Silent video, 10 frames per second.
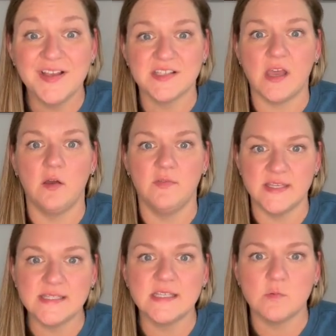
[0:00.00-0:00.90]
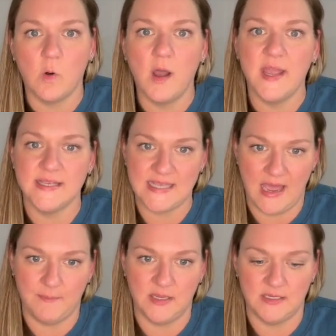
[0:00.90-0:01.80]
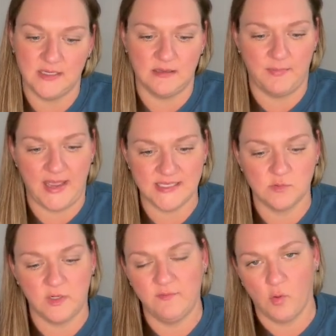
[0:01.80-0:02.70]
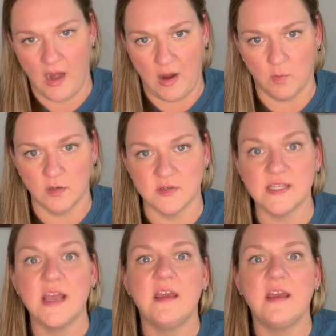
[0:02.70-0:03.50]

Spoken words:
So this is what has happened in the past 24 hours.